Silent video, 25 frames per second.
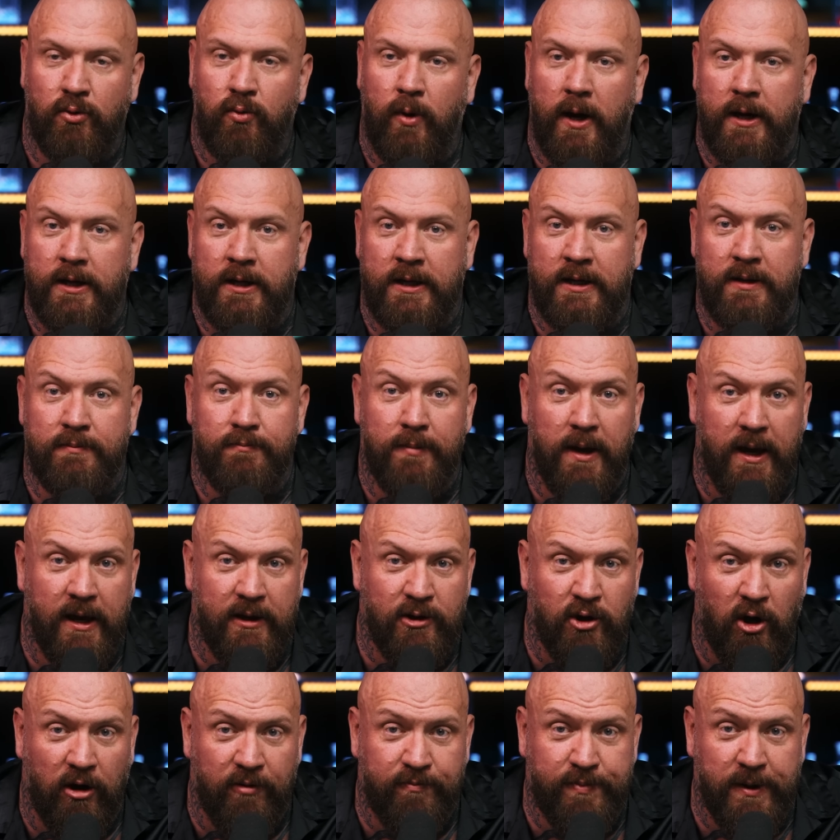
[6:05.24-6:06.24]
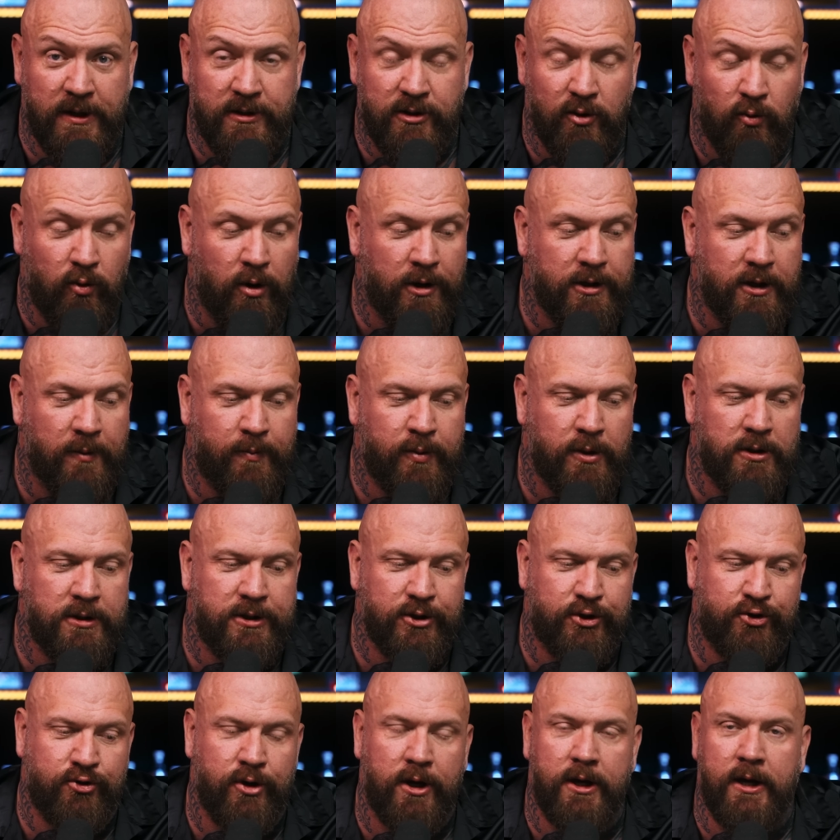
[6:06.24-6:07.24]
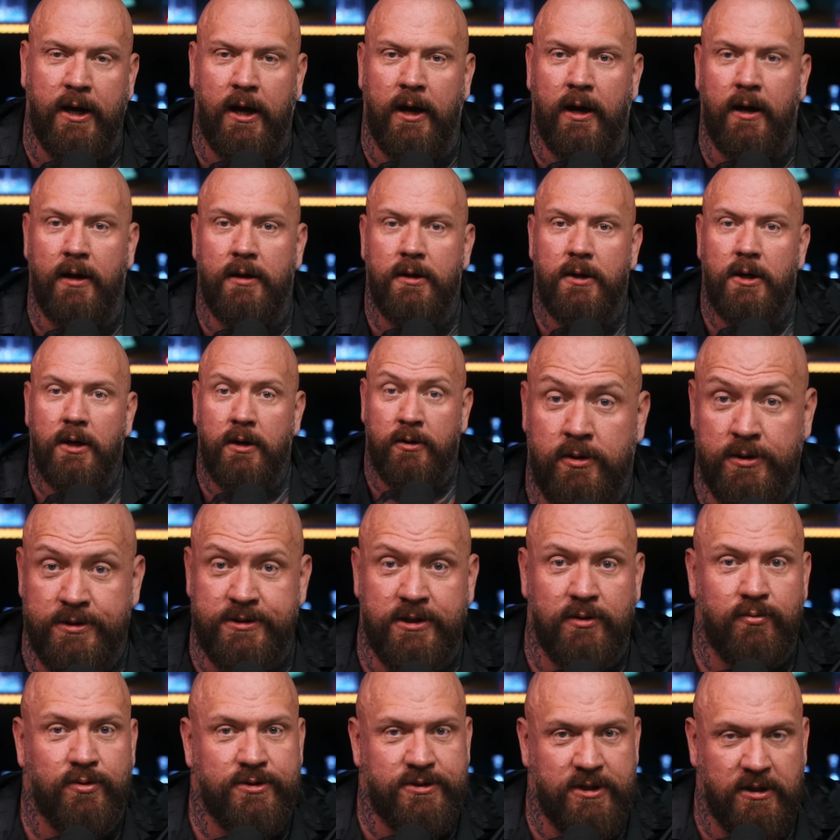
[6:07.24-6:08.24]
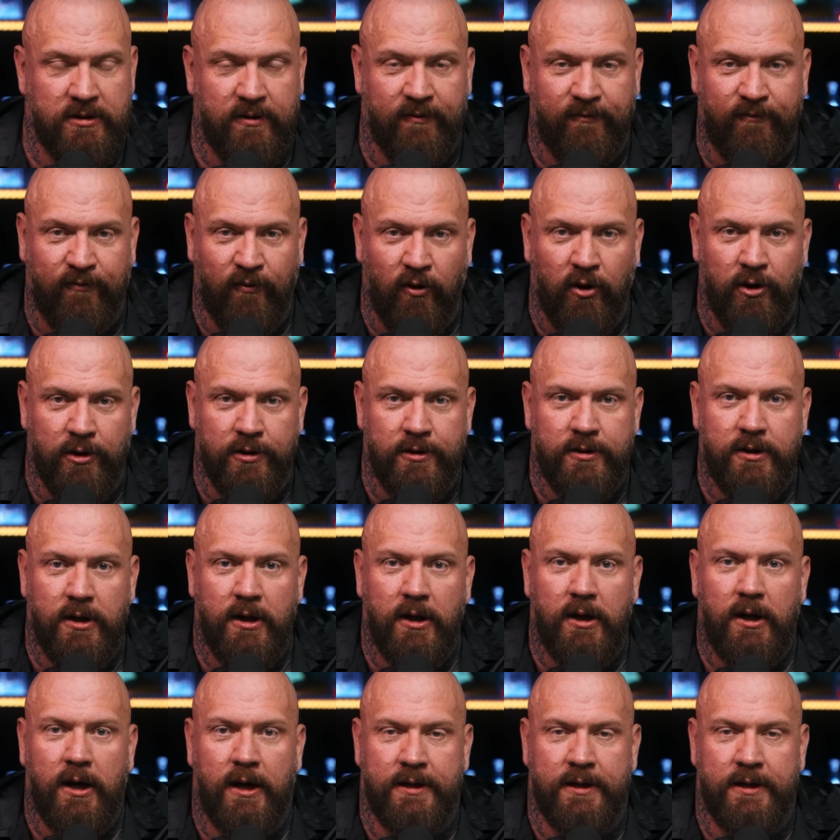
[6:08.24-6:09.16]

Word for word: while he may not have been the one to pull the trigger because he was in the front,